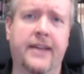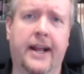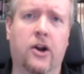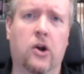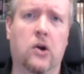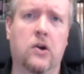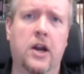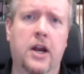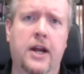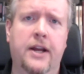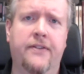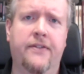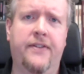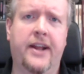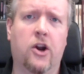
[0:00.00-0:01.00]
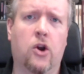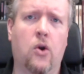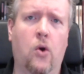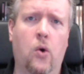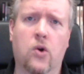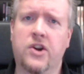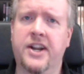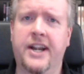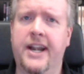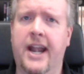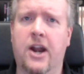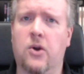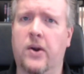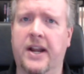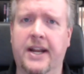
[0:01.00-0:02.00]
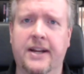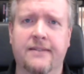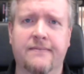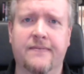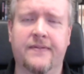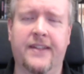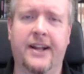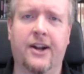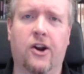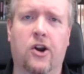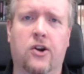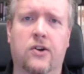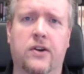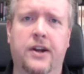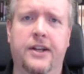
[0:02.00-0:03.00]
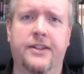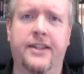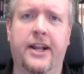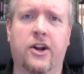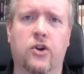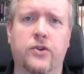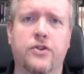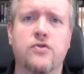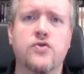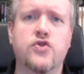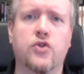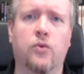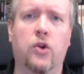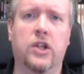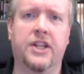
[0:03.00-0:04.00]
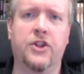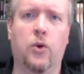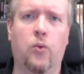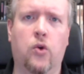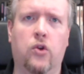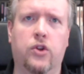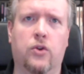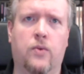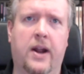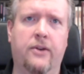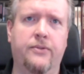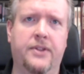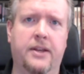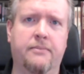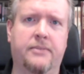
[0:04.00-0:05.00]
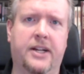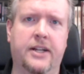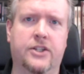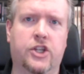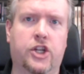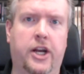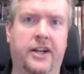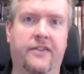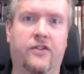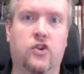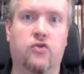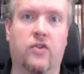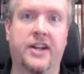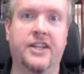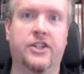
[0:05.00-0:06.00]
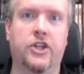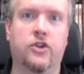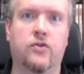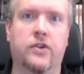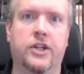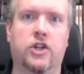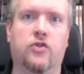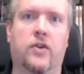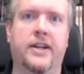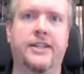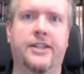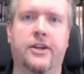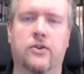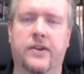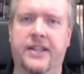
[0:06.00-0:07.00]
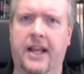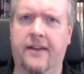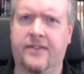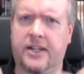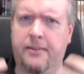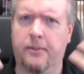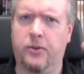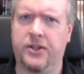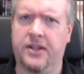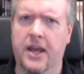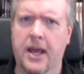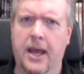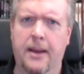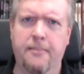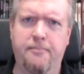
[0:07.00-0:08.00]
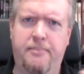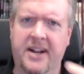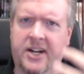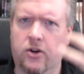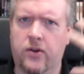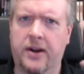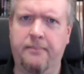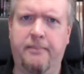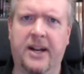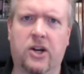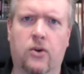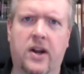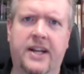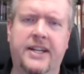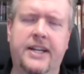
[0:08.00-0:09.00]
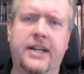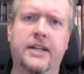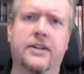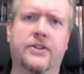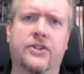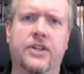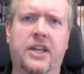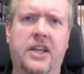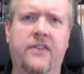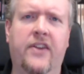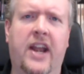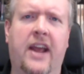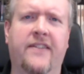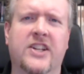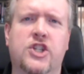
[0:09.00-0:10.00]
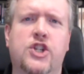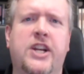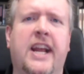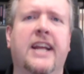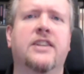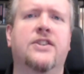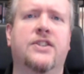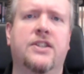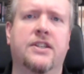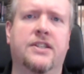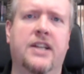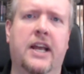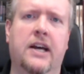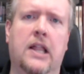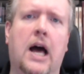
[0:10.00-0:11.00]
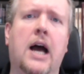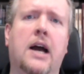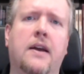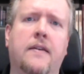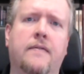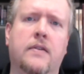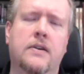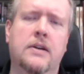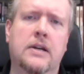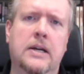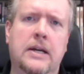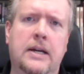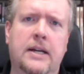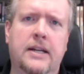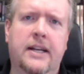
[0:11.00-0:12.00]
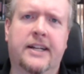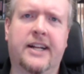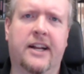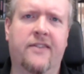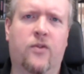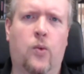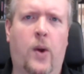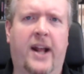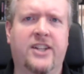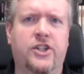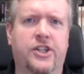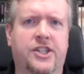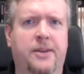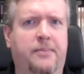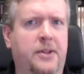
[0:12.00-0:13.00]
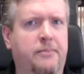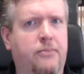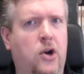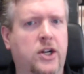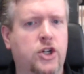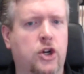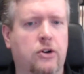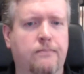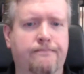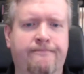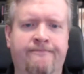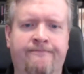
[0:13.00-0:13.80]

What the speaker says: They are ordinary. They are usual, and the world around them gets kind of crazier and crazier, and they have to come up with bigger and bigger ideas to even have a chance to stay alive. It kind of ratchets up the pressure.